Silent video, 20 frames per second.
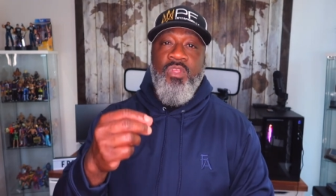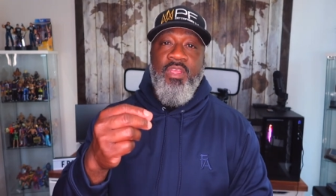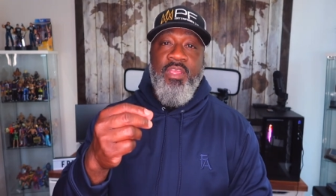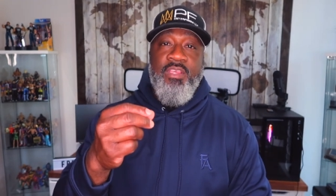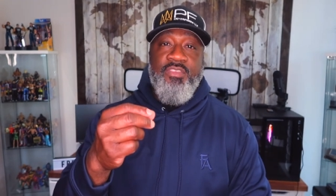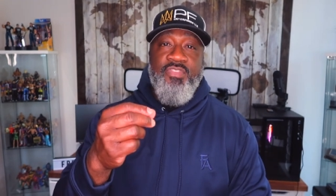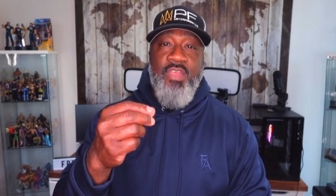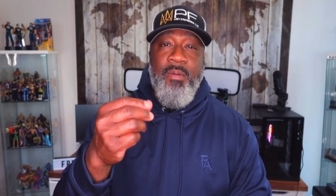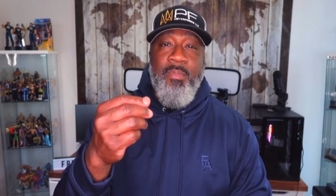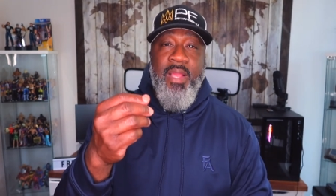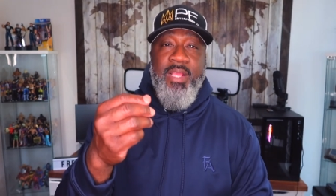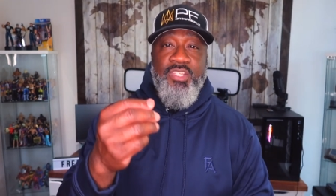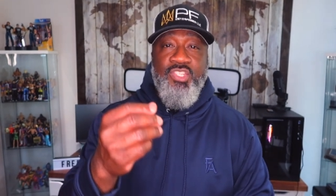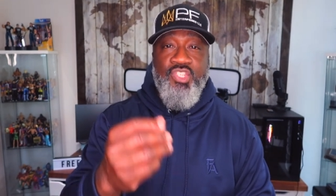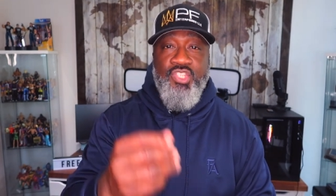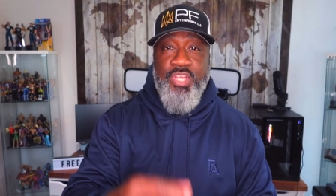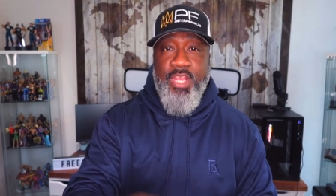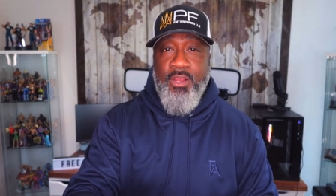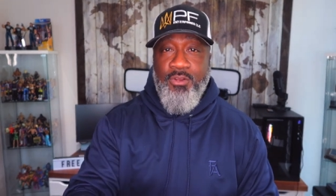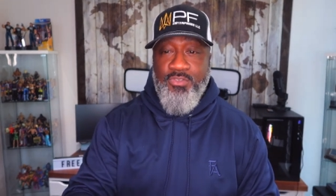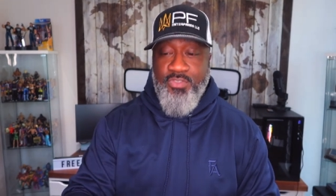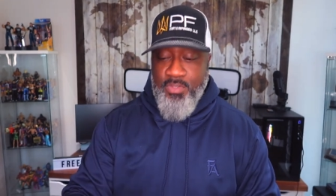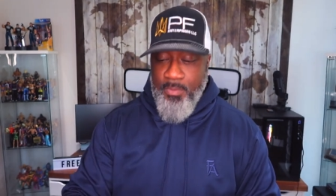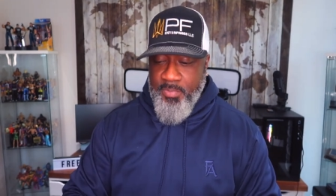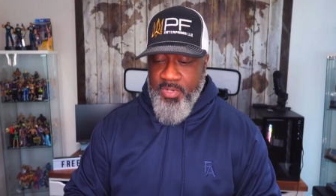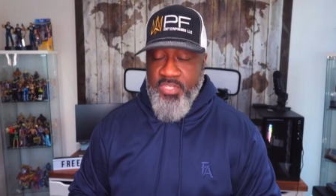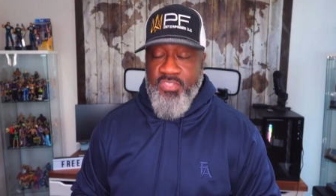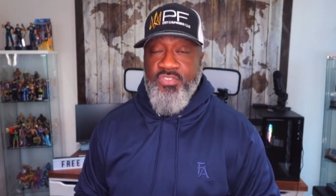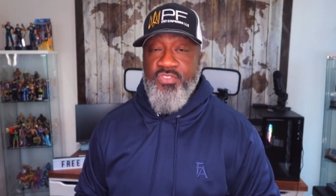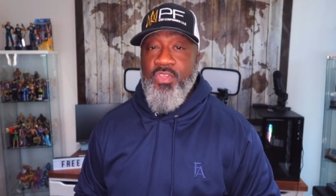is I might share
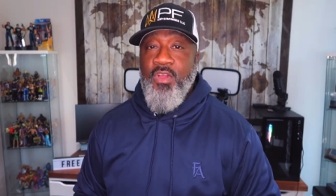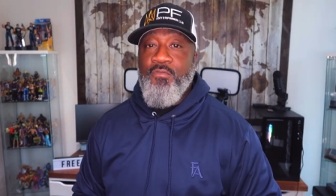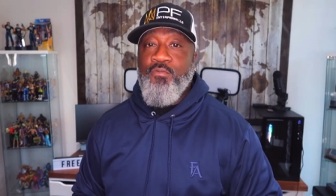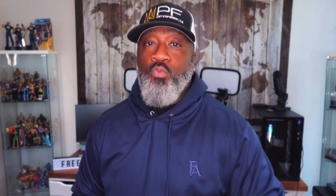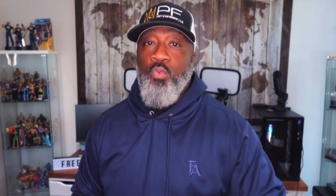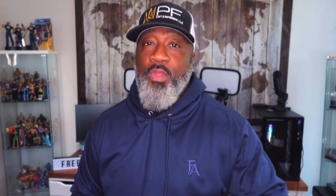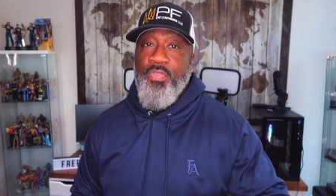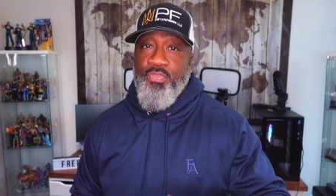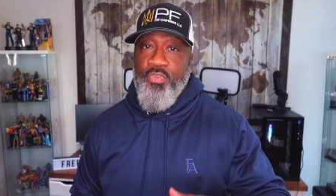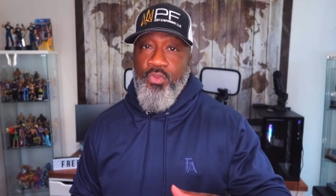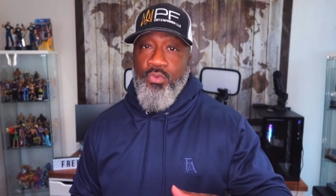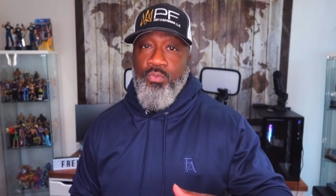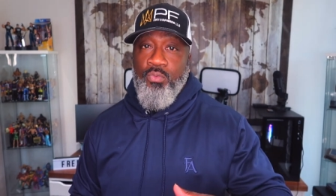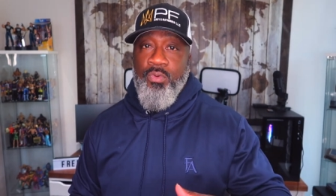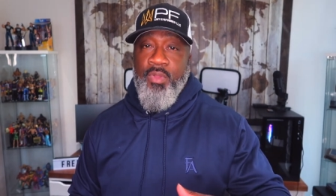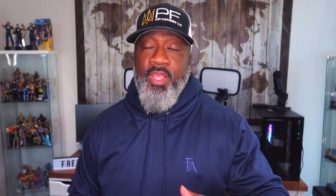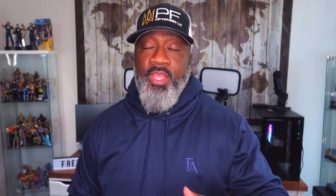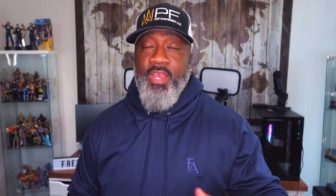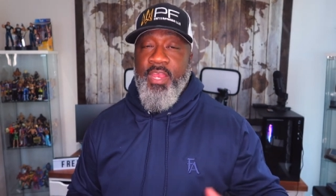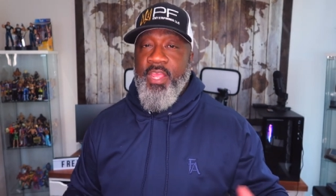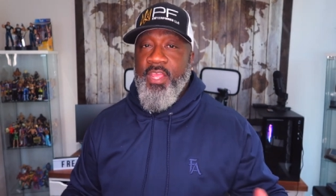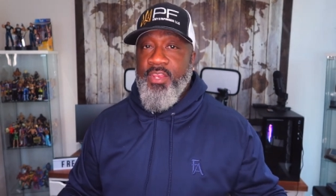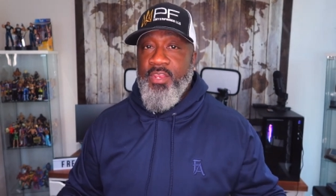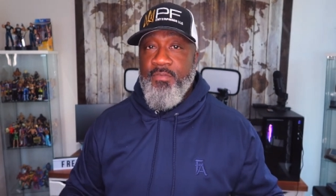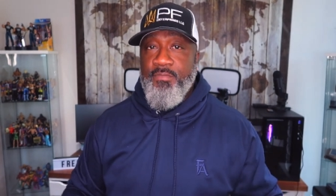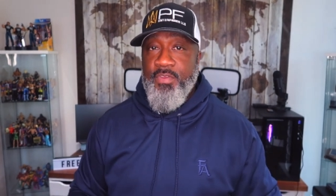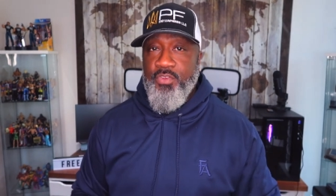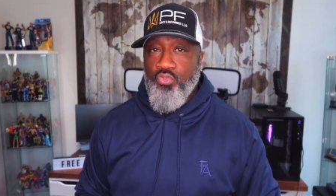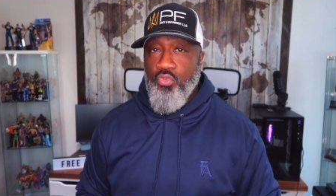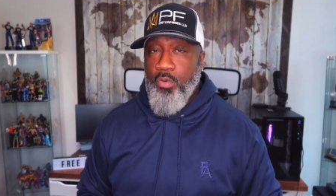some of this stuff with you in an
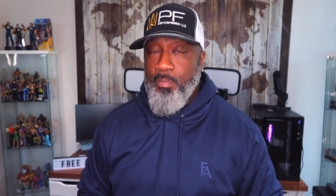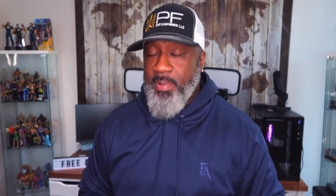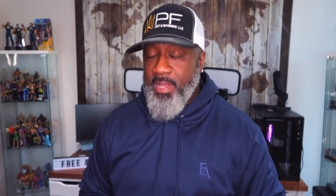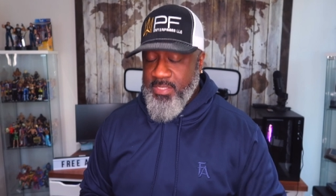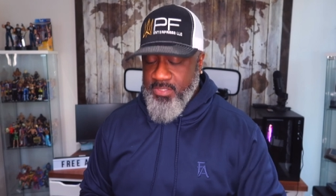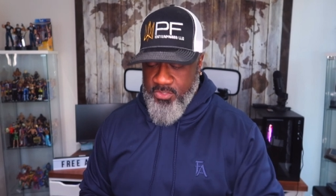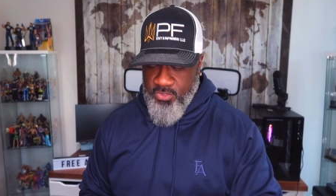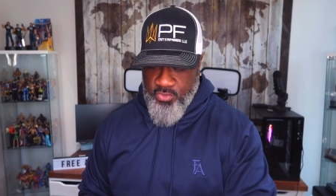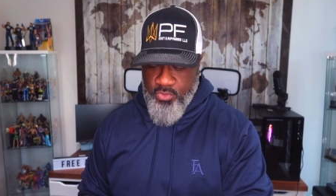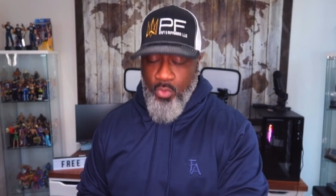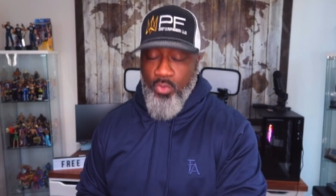individual basis.